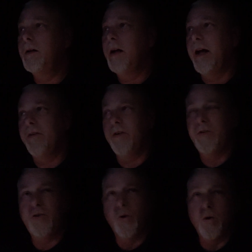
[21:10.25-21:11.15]
as these
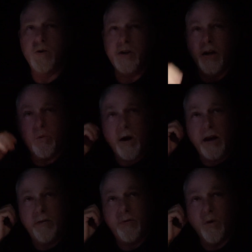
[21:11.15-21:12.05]
stores get
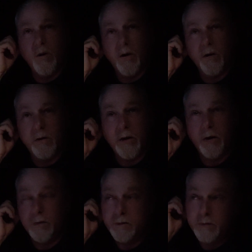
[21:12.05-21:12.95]
ready for,
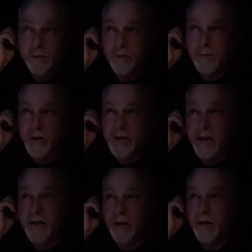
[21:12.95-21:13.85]
the
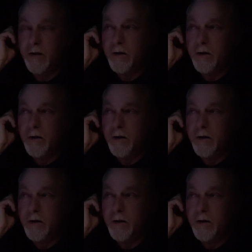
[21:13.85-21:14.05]
season.